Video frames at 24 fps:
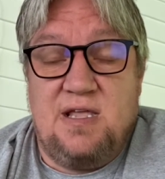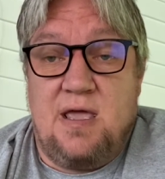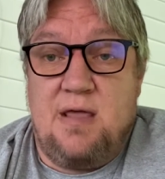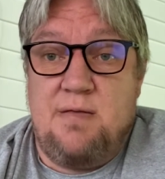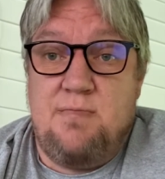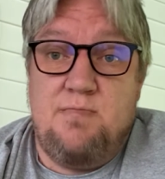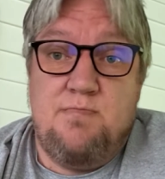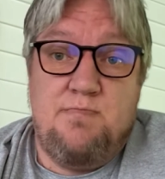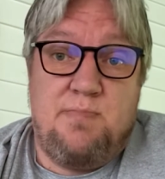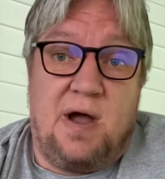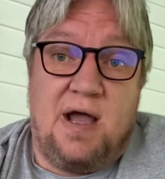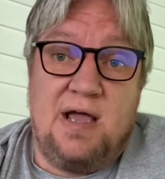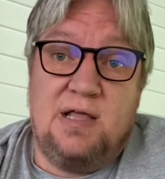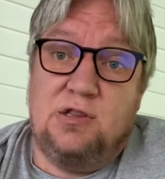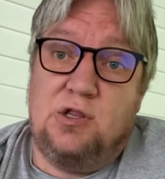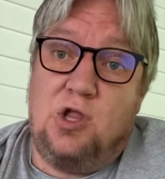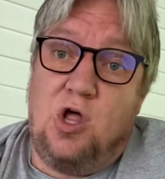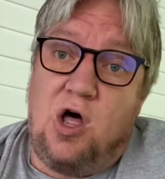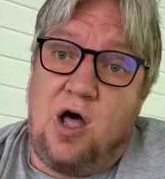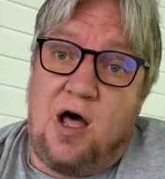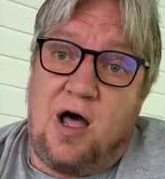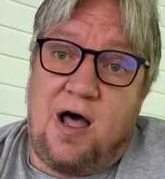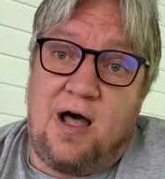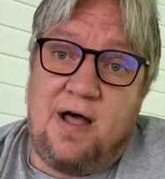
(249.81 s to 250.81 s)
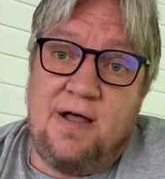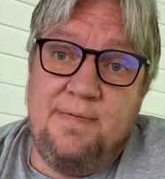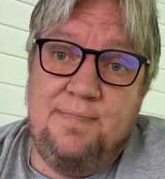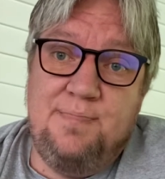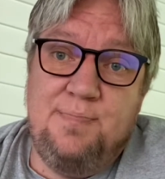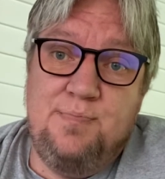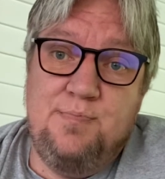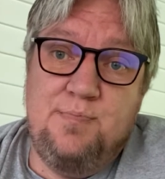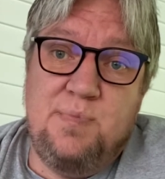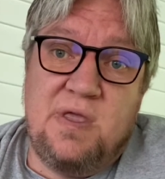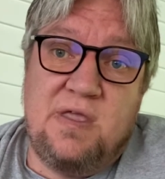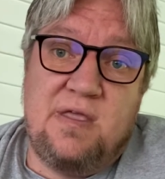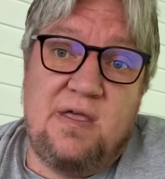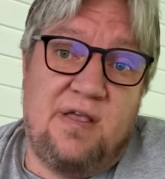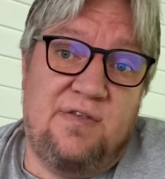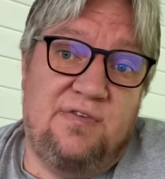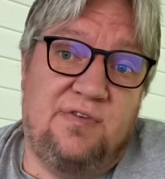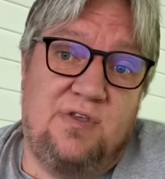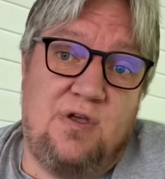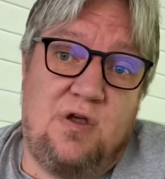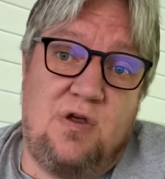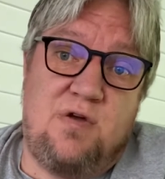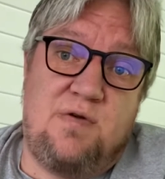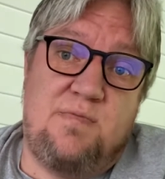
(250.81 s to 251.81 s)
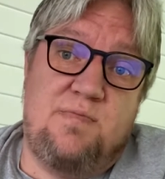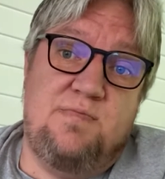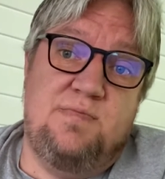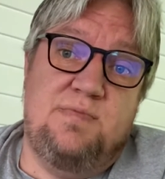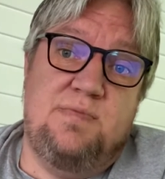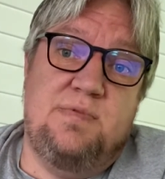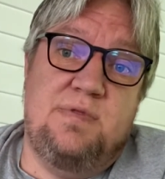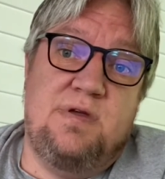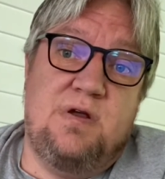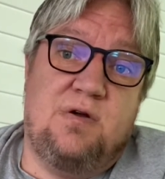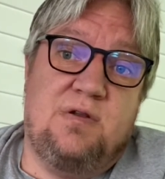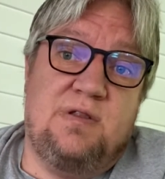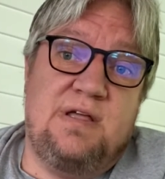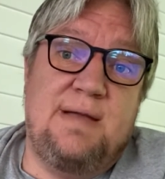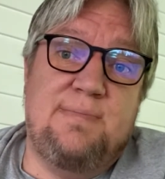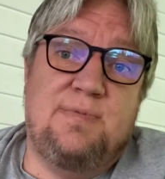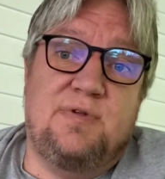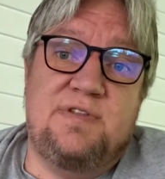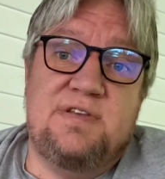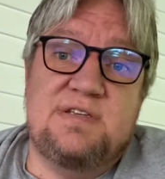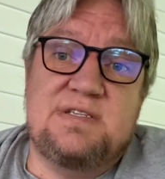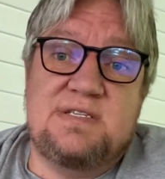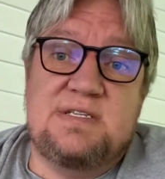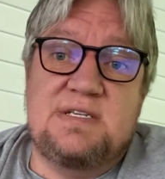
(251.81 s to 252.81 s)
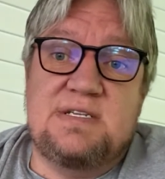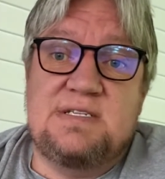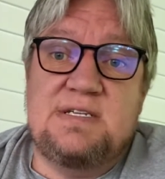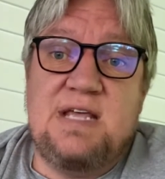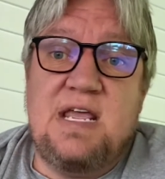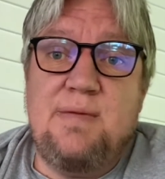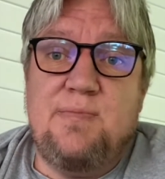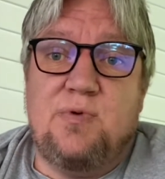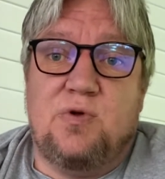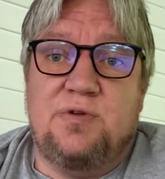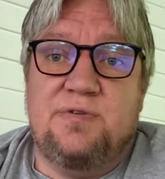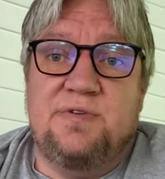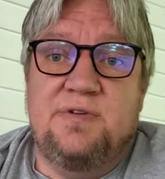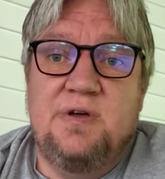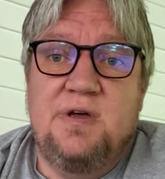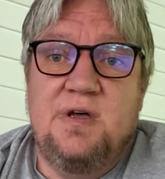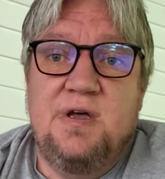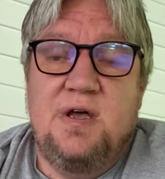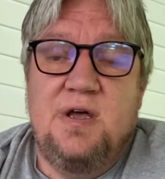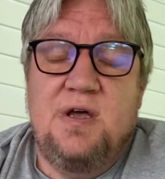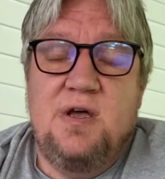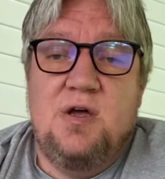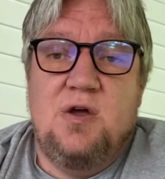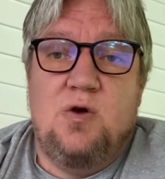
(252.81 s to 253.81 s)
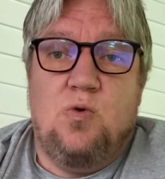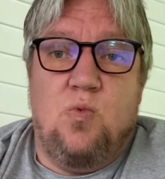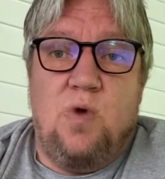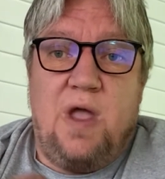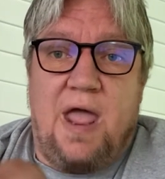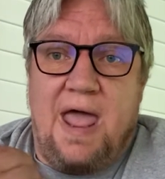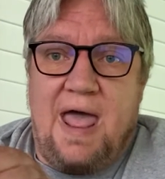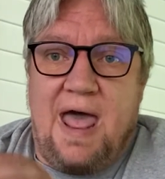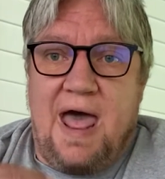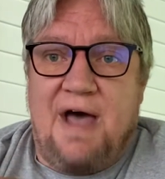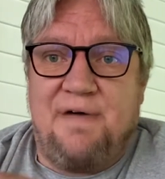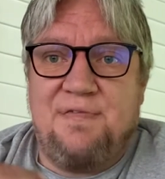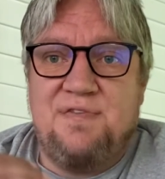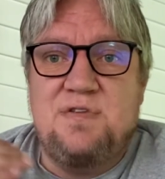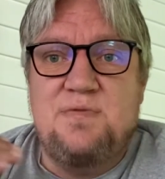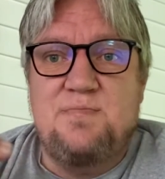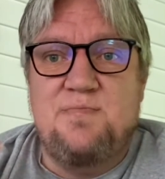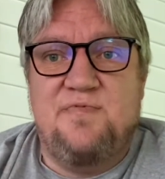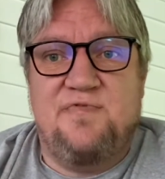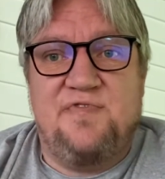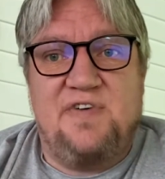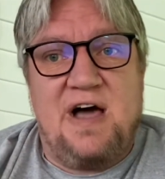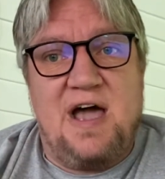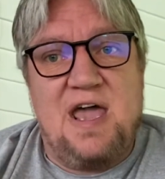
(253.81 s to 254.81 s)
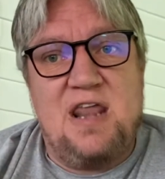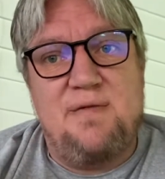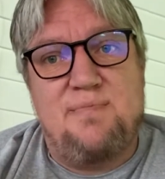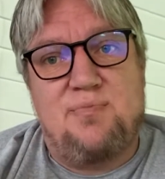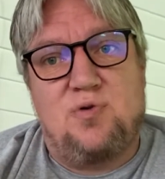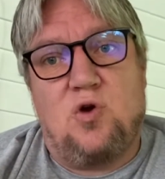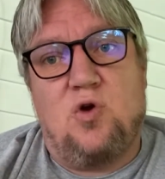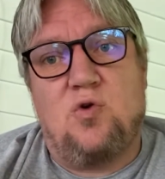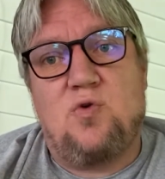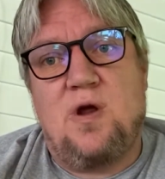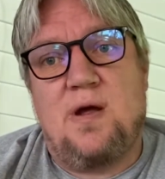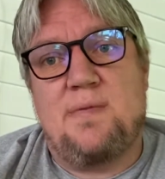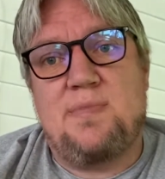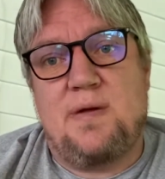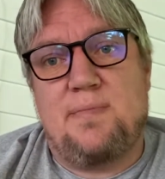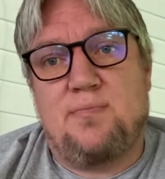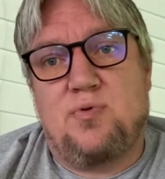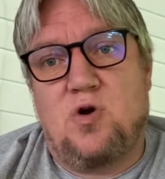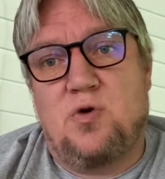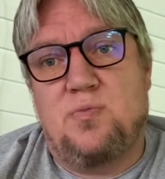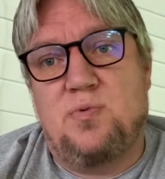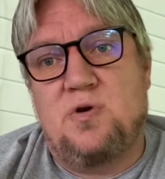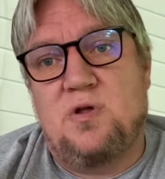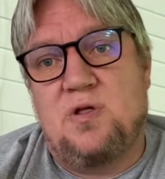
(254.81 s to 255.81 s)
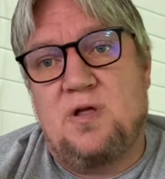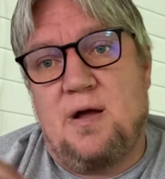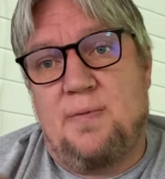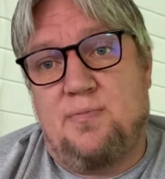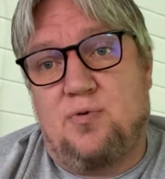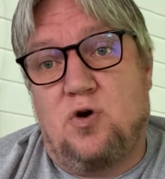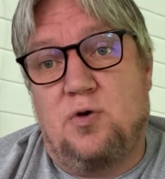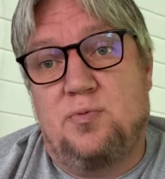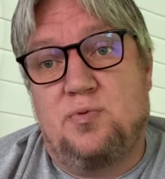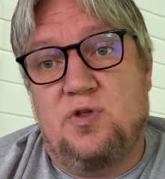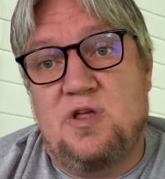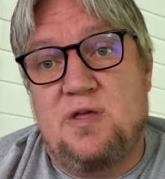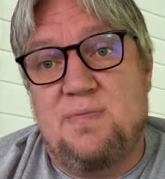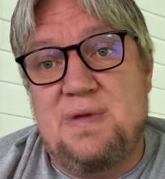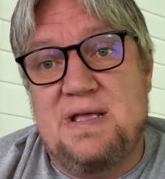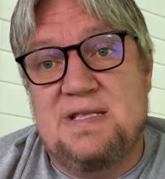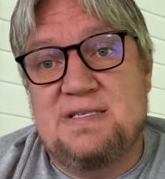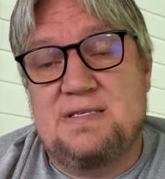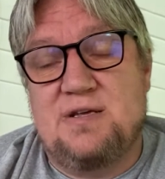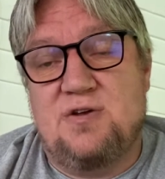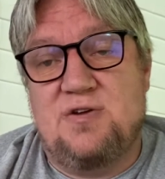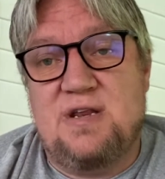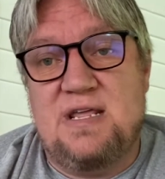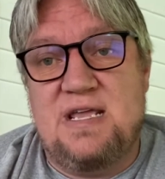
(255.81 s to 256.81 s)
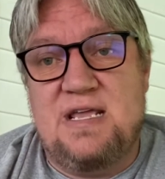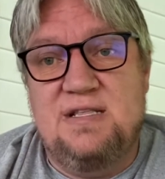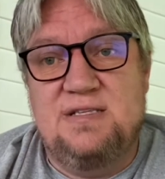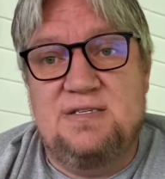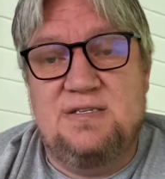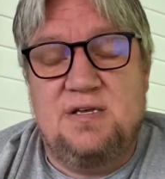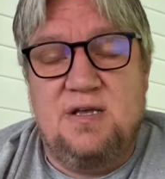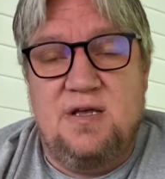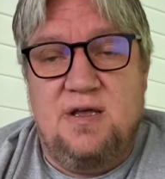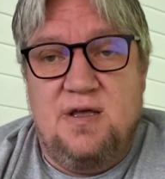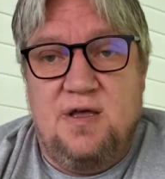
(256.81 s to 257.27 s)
And by law, because they're labeled as disabled, we have to find a program that appropriately meets their needs.